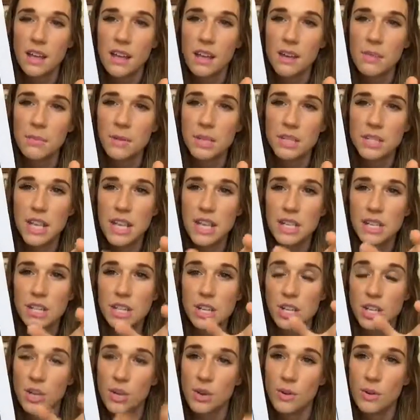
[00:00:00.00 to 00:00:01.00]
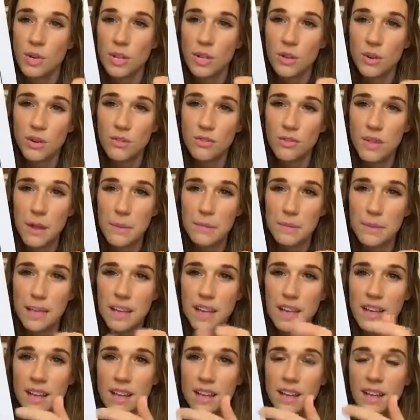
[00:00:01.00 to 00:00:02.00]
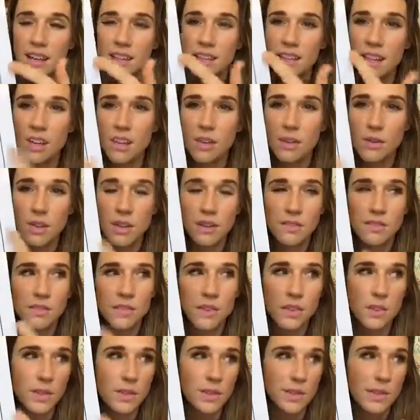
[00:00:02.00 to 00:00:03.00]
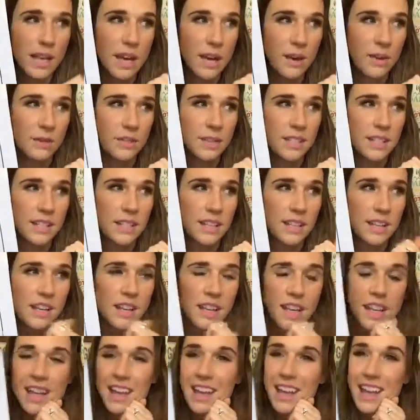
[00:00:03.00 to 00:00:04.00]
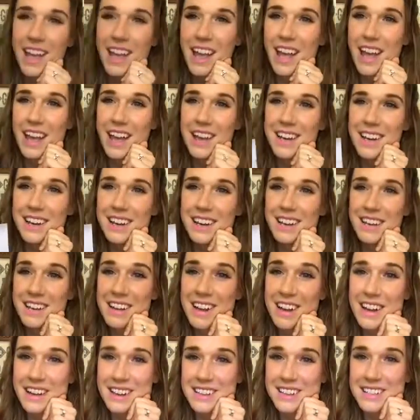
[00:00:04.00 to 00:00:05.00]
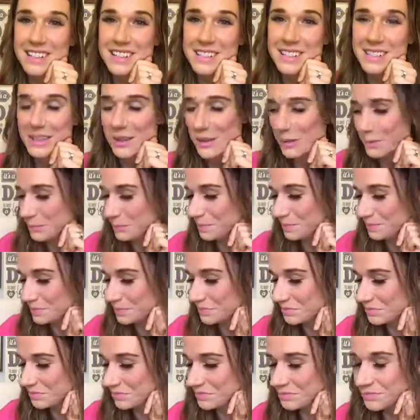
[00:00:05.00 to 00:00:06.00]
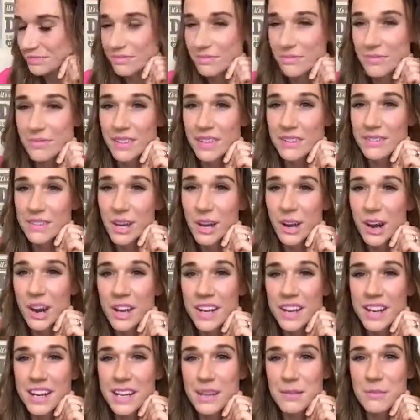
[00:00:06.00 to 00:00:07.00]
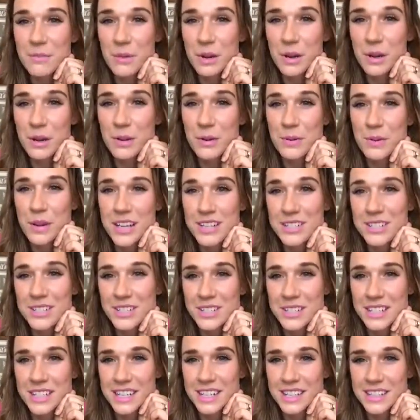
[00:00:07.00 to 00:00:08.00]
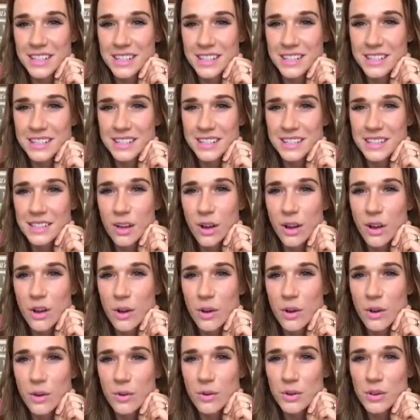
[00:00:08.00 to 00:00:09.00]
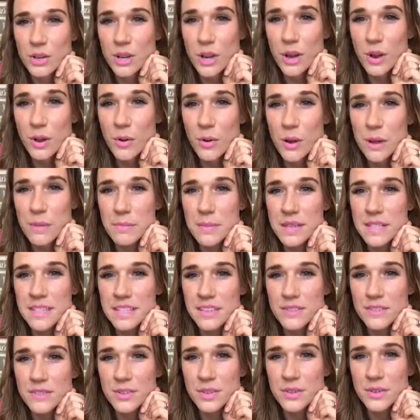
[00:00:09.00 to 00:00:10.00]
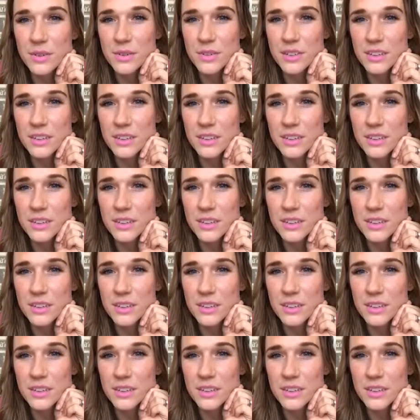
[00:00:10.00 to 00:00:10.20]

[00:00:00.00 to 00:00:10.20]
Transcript: pertain to you and your family, then you can fill those out. And yeah, so if there aren't any more questions, oh no, I missed a few